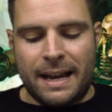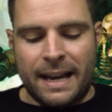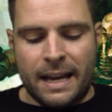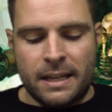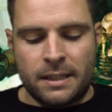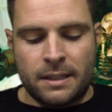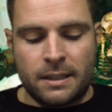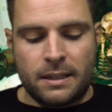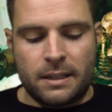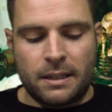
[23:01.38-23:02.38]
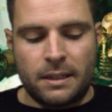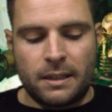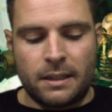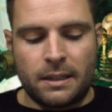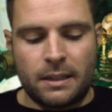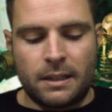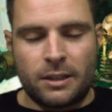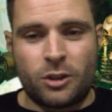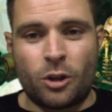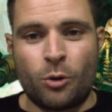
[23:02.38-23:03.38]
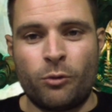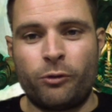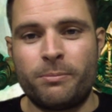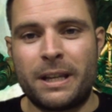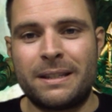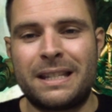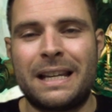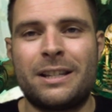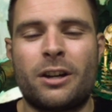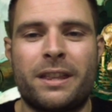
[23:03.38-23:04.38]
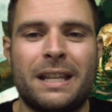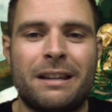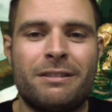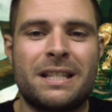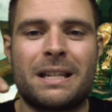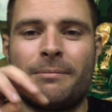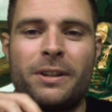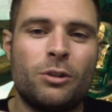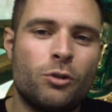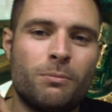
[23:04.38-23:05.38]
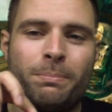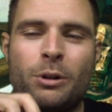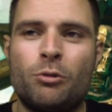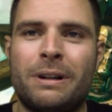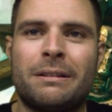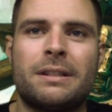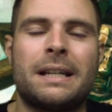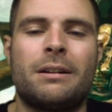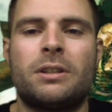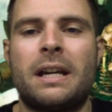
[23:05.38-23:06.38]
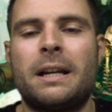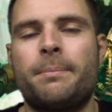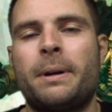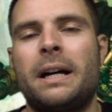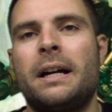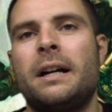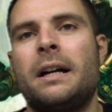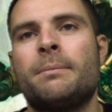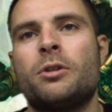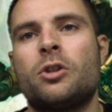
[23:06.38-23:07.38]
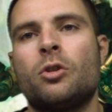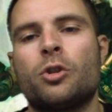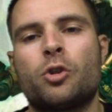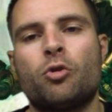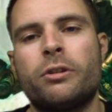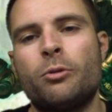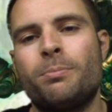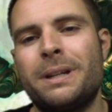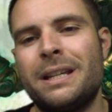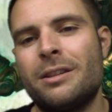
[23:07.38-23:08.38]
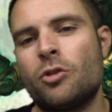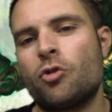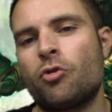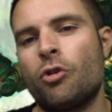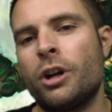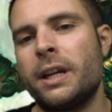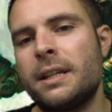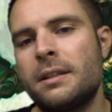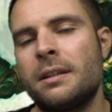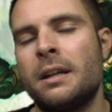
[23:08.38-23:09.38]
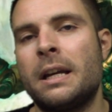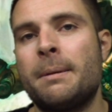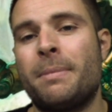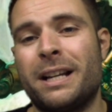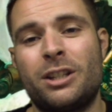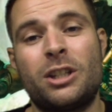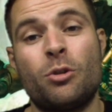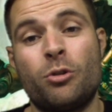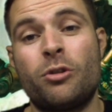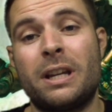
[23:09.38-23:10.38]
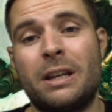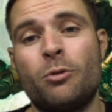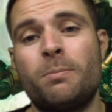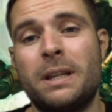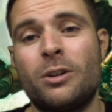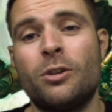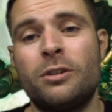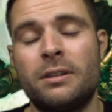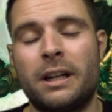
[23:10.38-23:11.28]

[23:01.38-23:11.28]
And so from those things, I think there is something you could build around Celtic, but I'm just not sure it would be the strongest. But I still do think it would be good.